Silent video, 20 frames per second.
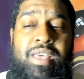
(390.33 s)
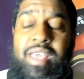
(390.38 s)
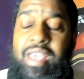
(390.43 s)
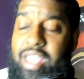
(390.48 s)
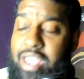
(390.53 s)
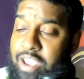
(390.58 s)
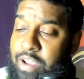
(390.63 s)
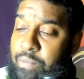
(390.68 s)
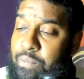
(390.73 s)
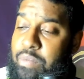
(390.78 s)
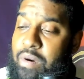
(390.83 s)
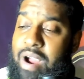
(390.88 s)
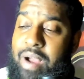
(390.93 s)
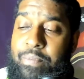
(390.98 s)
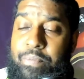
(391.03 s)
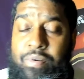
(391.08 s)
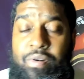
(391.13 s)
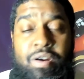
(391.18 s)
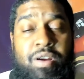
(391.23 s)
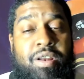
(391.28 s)
and Brock
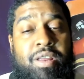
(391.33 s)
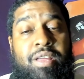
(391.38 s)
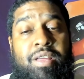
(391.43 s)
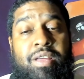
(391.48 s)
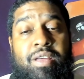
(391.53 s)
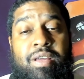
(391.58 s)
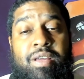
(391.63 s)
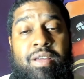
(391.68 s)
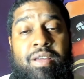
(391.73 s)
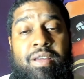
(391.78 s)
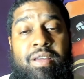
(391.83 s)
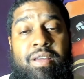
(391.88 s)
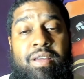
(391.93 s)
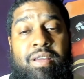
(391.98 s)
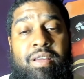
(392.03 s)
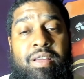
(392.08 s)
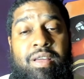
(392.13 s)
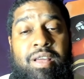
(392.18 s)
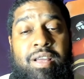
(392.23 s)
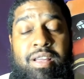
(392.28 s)
Purdy
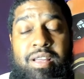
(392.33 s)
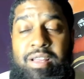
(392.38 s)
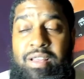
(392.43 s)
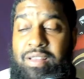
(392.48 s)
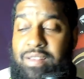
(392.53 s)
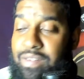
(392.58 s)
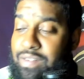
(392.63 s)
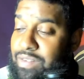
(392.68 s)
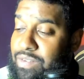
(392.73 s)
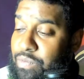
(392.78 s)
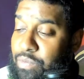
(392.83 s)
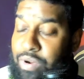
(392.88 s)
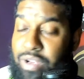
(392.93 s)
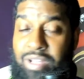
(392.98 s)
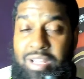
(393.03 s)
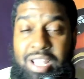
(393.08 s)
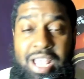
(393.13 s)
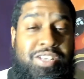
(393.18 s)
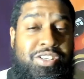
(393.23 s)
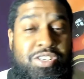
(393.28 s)

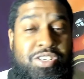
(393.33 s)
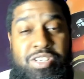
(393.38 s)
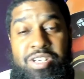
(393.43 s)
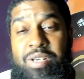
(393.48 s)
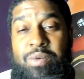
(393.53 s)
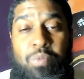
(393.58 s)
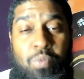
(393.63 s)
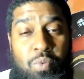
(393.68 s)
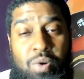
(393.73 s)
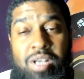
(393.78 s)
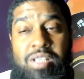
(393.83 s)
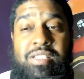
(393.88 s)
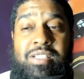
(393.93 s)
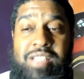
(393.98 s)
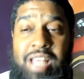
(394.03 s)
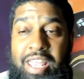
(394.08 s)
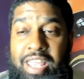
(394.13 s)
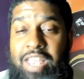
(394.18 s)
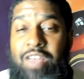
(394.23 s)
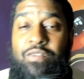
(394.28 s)
relationship once
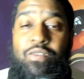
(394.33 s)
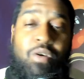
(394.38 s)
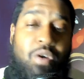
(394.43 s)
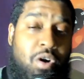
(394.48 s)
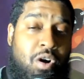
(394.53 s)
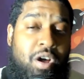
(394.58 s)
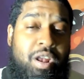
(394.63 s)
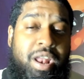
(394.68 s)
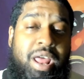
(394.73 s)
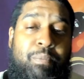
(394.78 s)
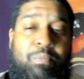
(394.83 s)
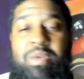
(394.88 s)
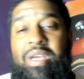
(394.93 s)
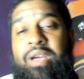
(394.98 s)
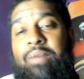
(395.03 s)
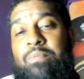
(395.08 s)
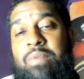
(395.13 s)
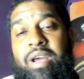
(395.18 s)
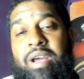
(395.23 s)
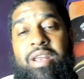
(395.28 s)
they give him all that
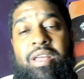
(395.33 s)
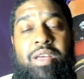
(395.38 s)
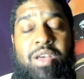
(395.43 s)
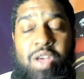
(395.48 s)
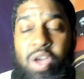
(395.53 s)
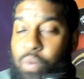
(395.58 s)
big money?